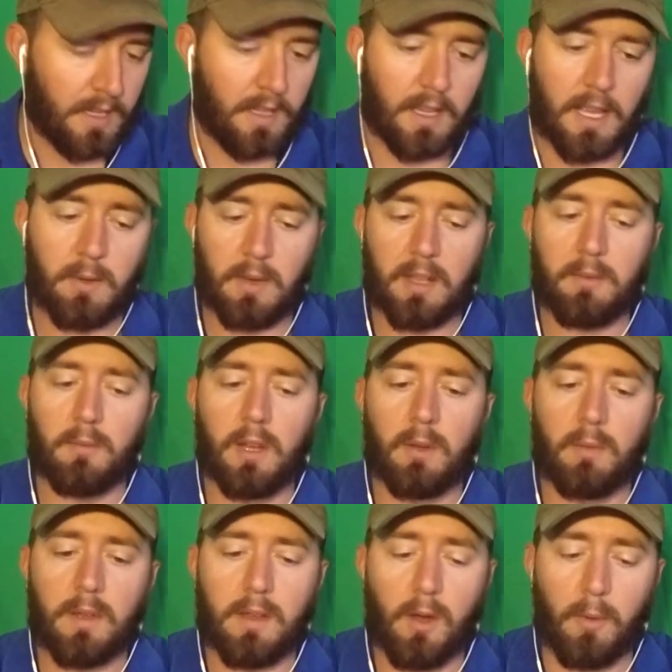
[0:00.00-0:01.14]
Anyway, well,
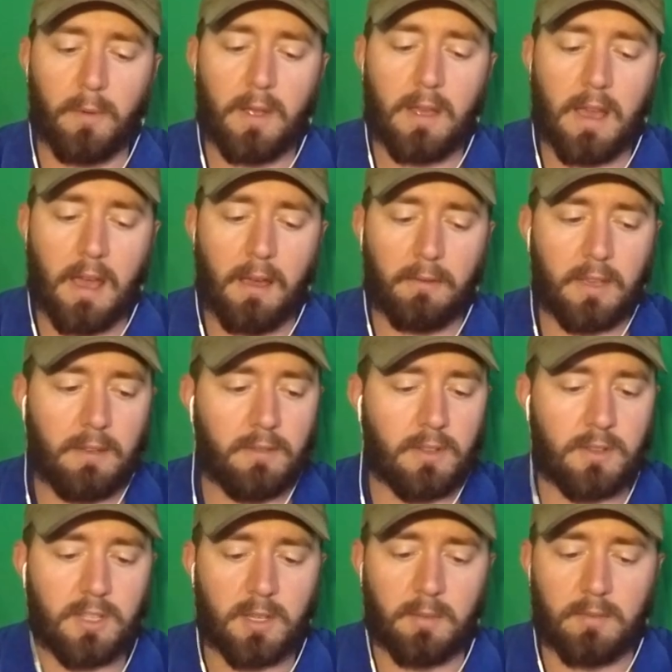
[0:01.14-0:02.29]
we hope we have given you
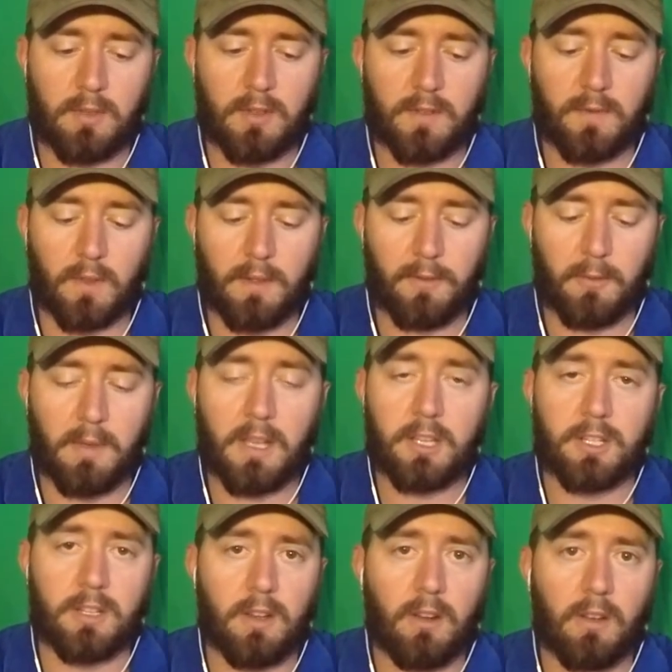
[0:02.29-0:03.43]
some useful
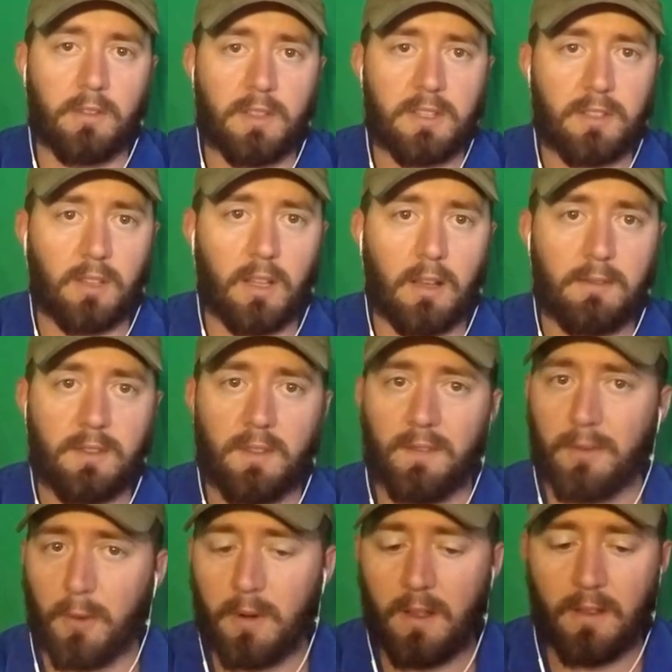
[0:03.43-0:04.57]
information here on these gloves.
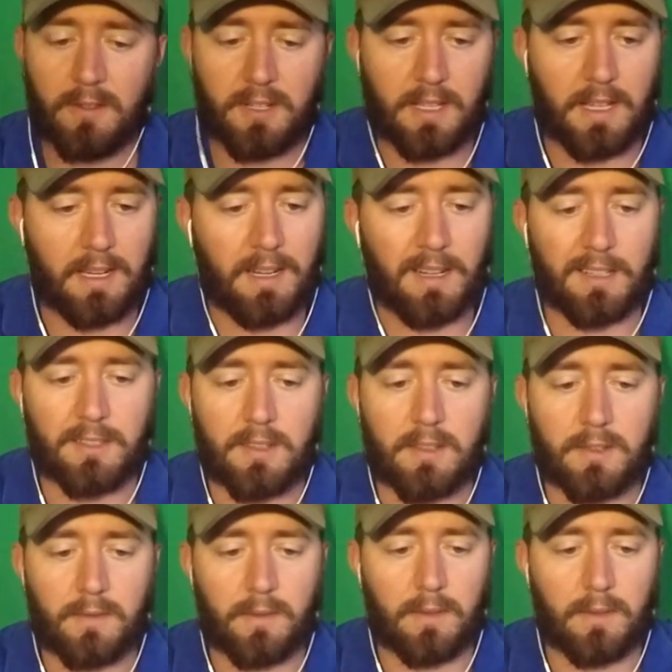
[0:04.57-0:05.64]
$4.99.